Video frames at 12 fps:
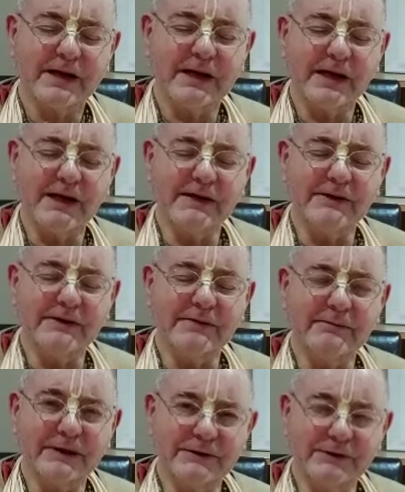and
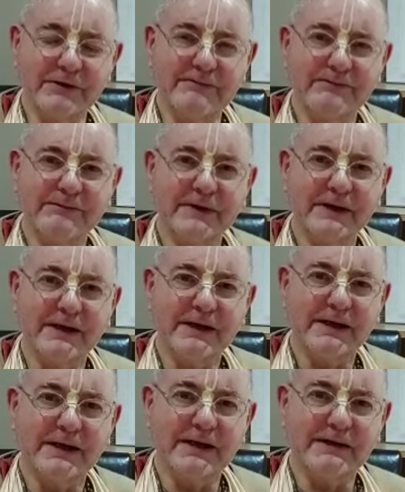Bhadra.
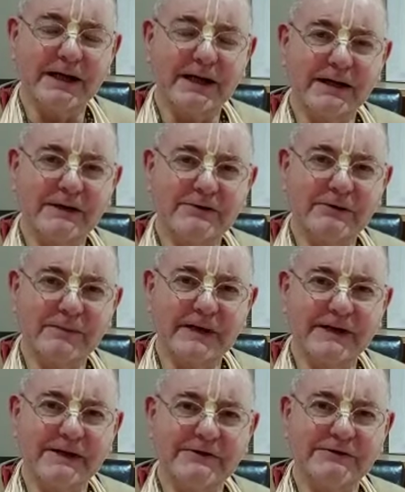And Lalita
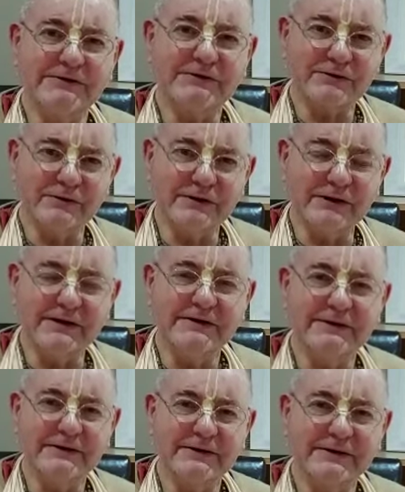man is stronger.
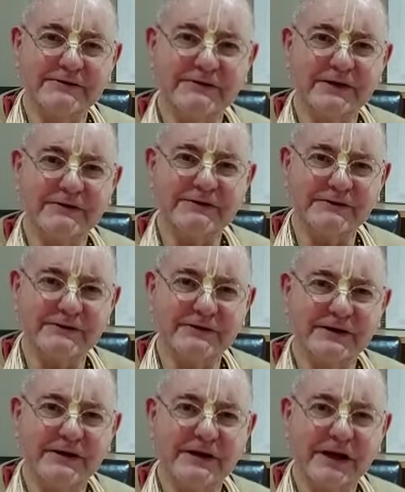It's
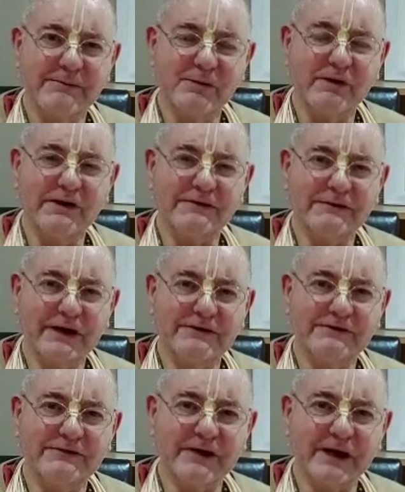a more
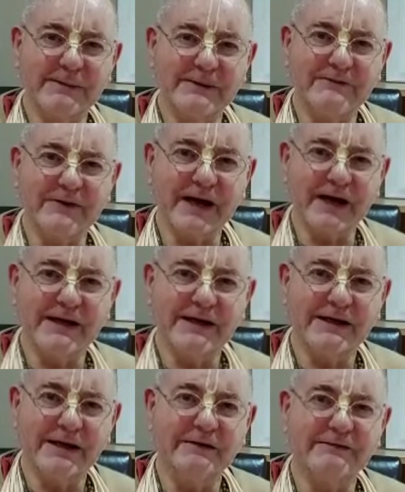intense type of
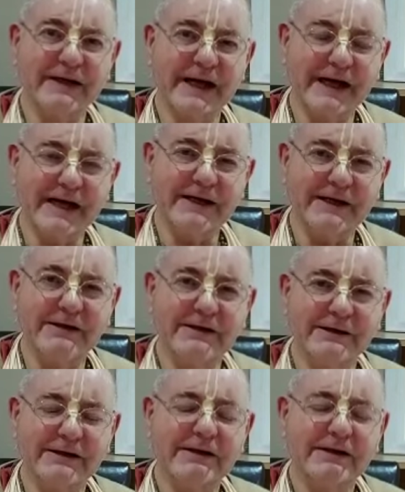loving anger.
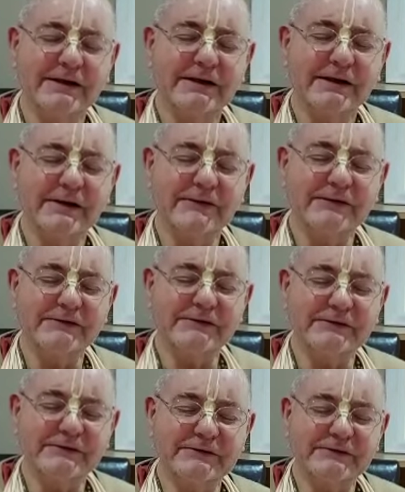And this
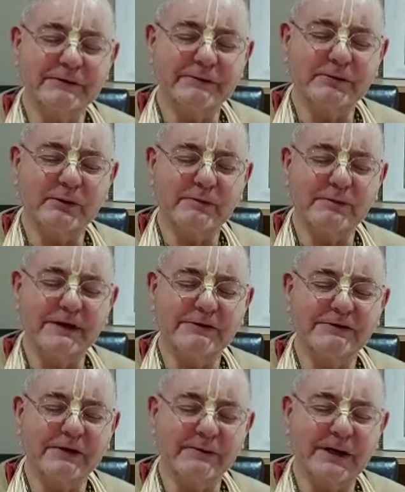is exhibited by
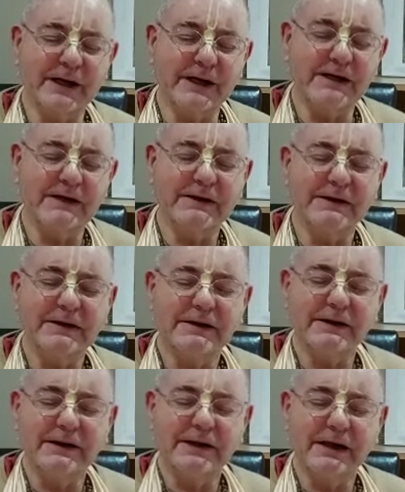Shamala
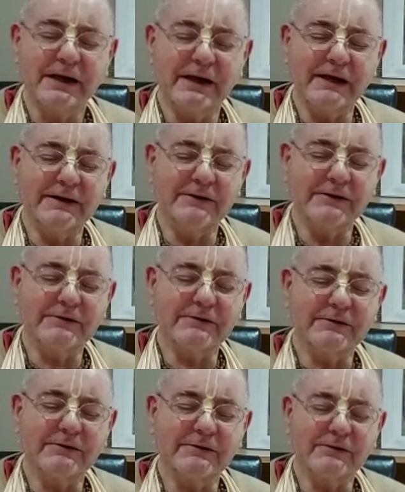and
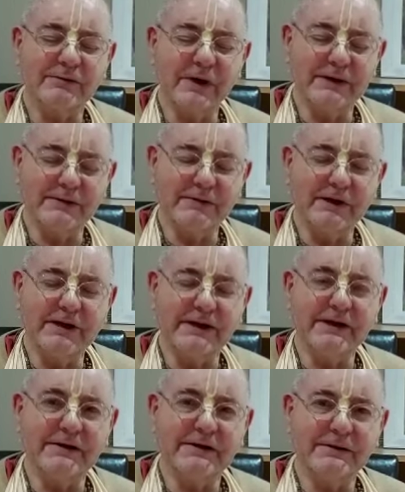
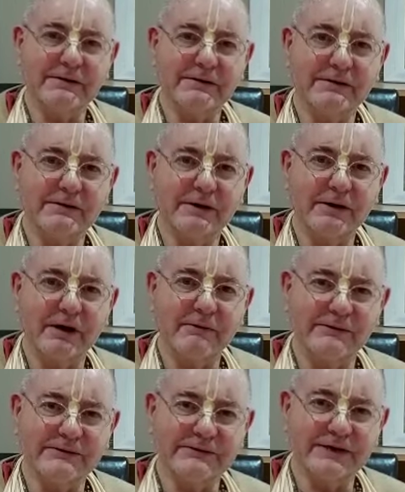Radharani,
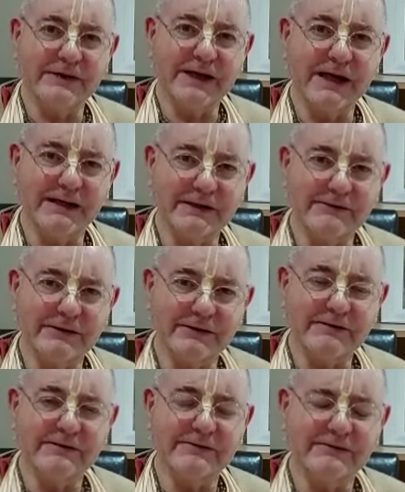obviously
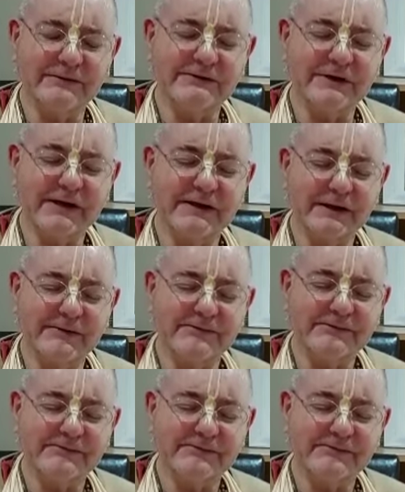Lalita, Vishaka.